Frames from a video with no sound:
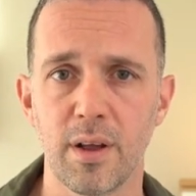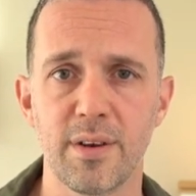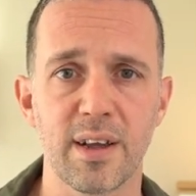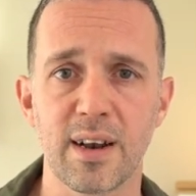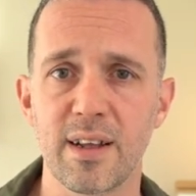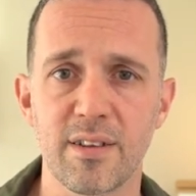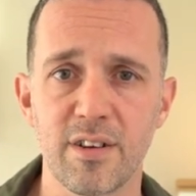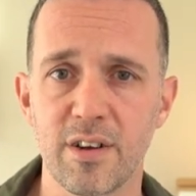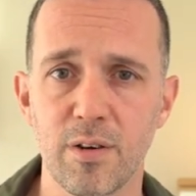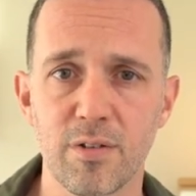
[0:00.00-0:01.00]

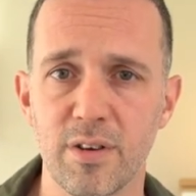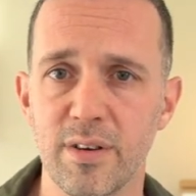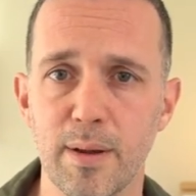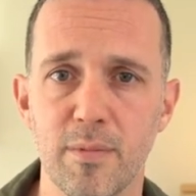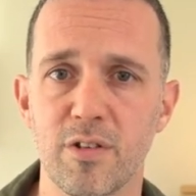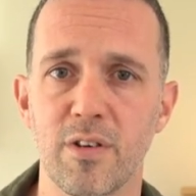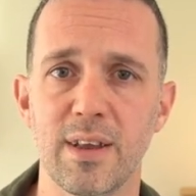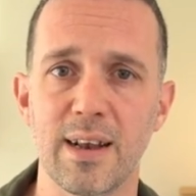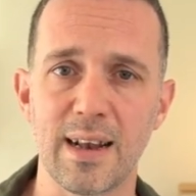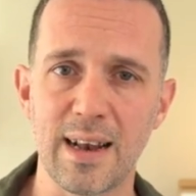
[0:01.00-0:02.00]
neglected children
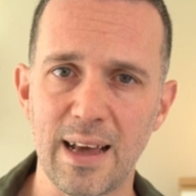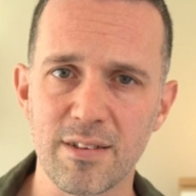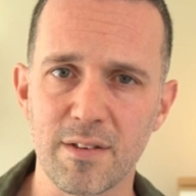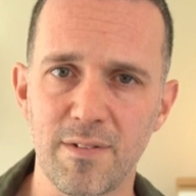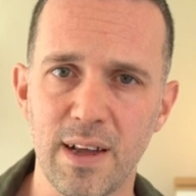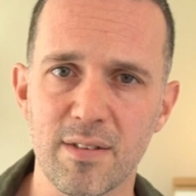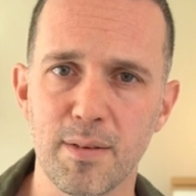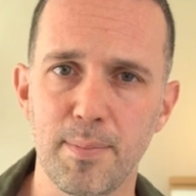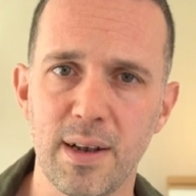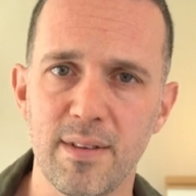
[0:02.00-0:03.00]
demonstrate less
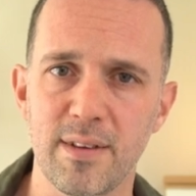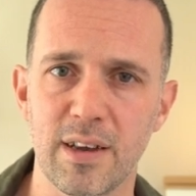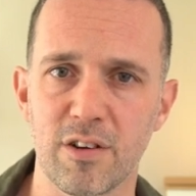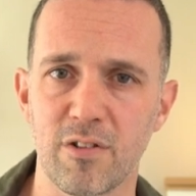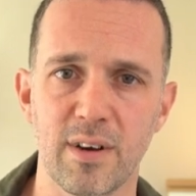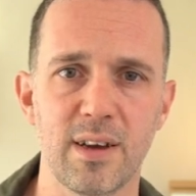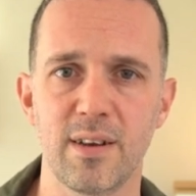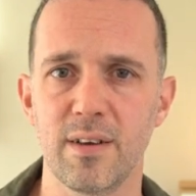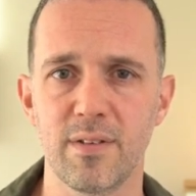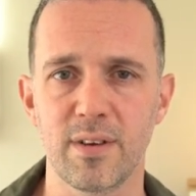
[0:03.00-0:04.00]
flexibility and
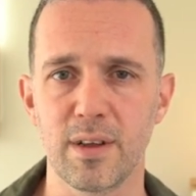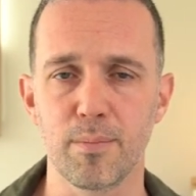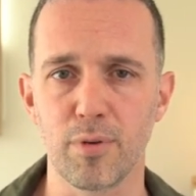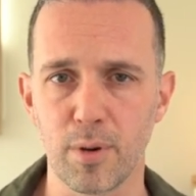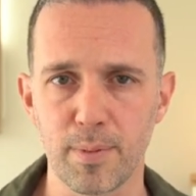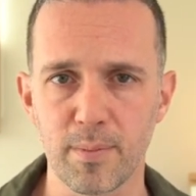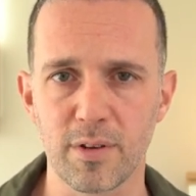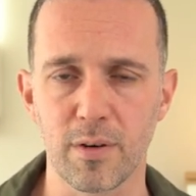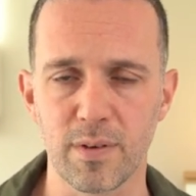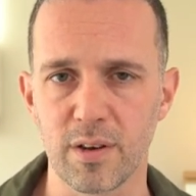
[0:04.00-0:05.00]
creativity in
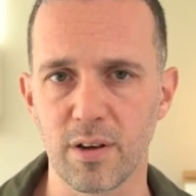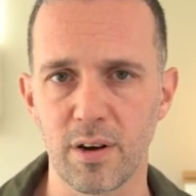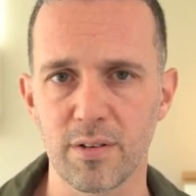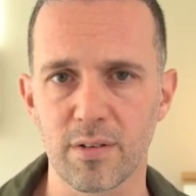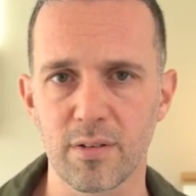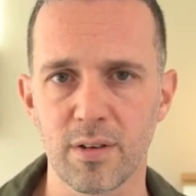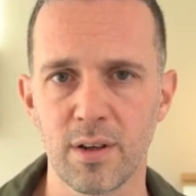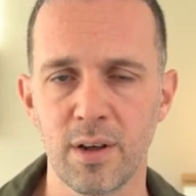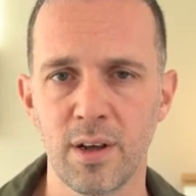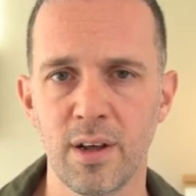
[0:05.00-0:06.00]
problem-solving tasks.
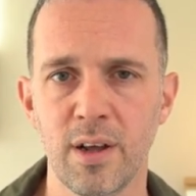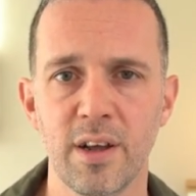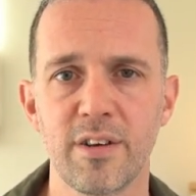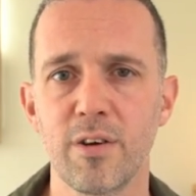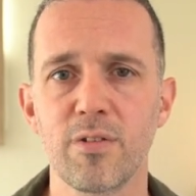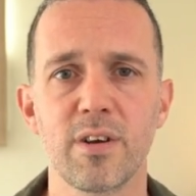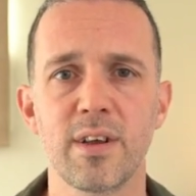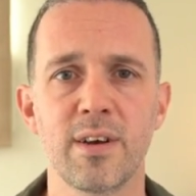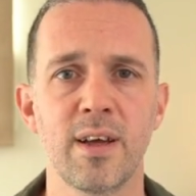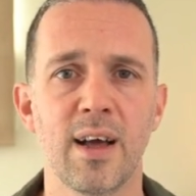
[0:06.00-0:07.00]
Children
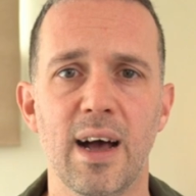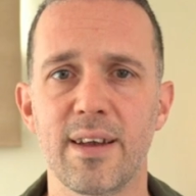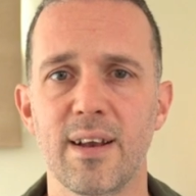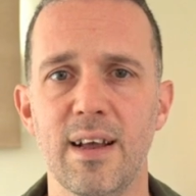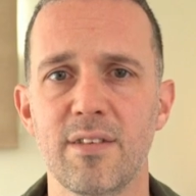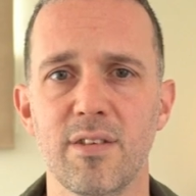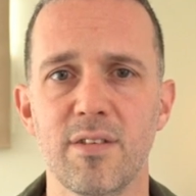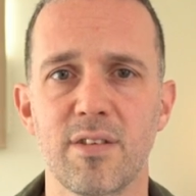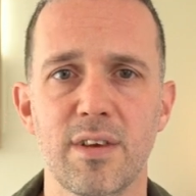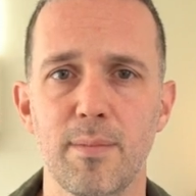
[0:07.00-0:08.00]
and
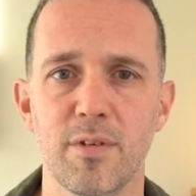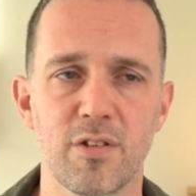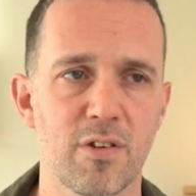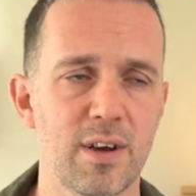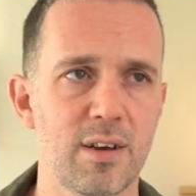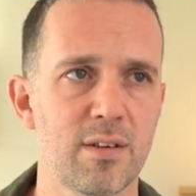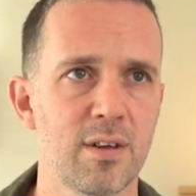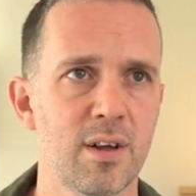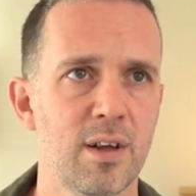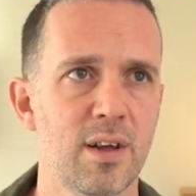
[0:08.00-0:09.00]
adolescents demonstrate
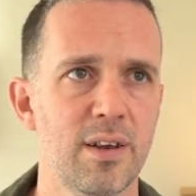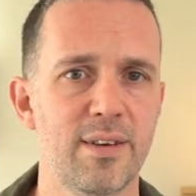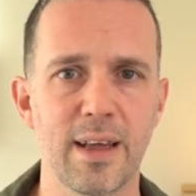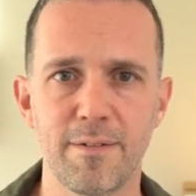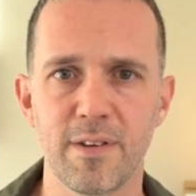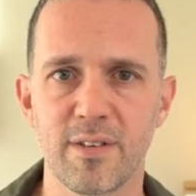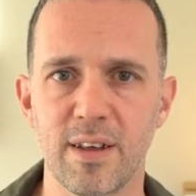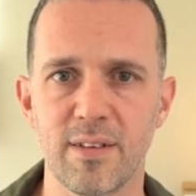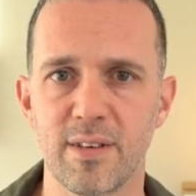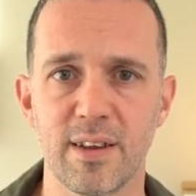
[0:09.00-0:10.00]

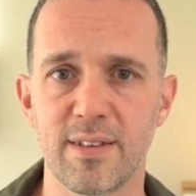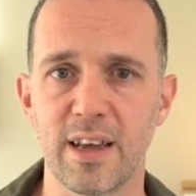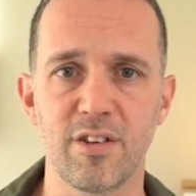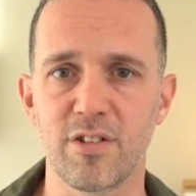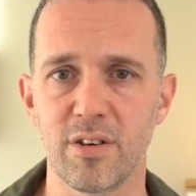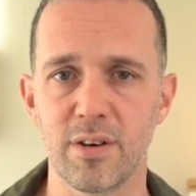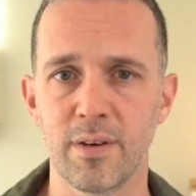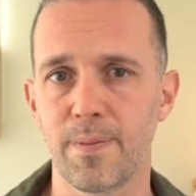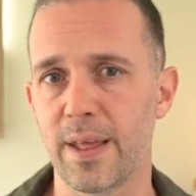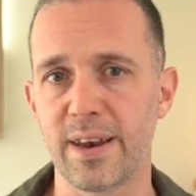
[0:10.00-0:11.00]
deficits in attention
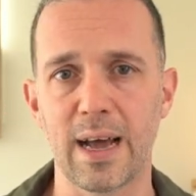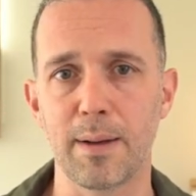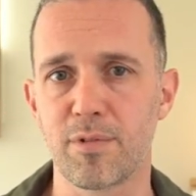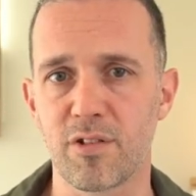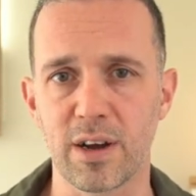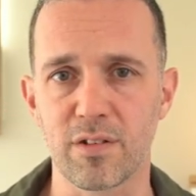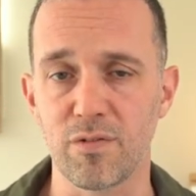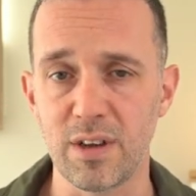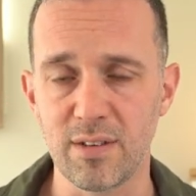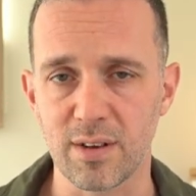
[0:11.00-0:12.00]
and abstract
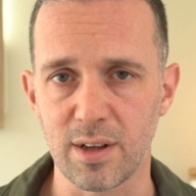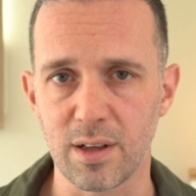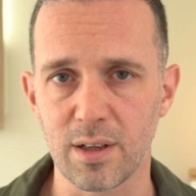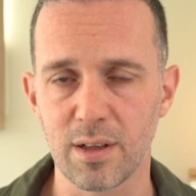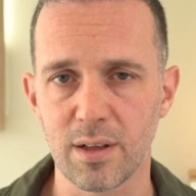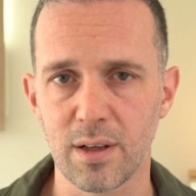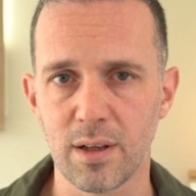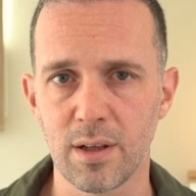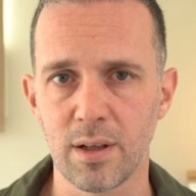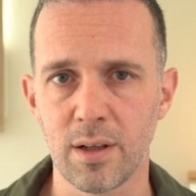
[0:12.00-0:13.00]
reasoning.
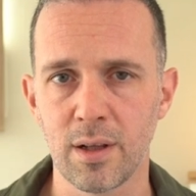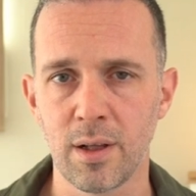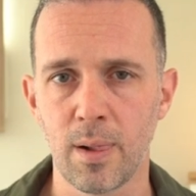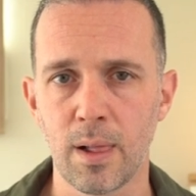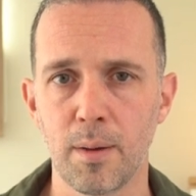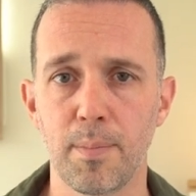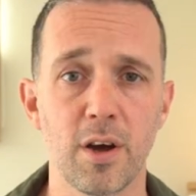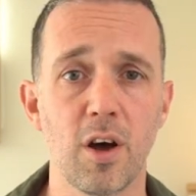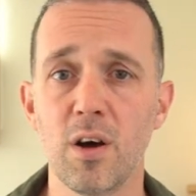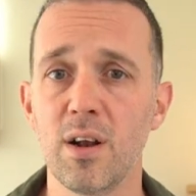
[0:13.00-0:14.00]

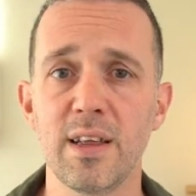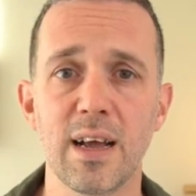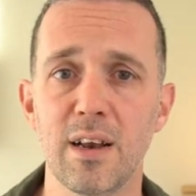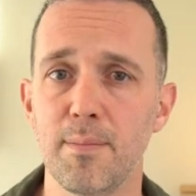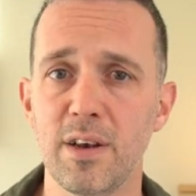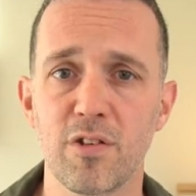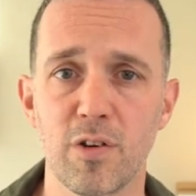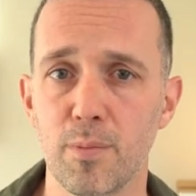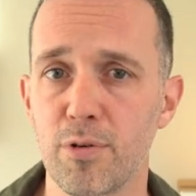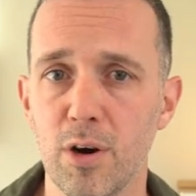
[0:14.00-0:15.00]
By early elementary
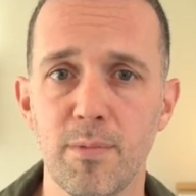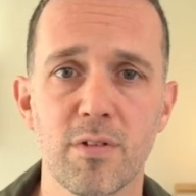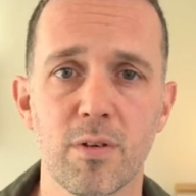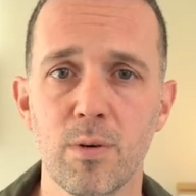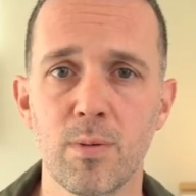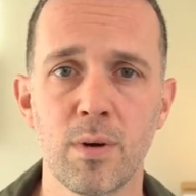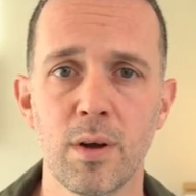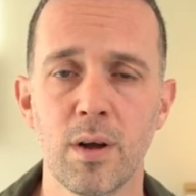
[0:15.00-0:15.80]
or primary school,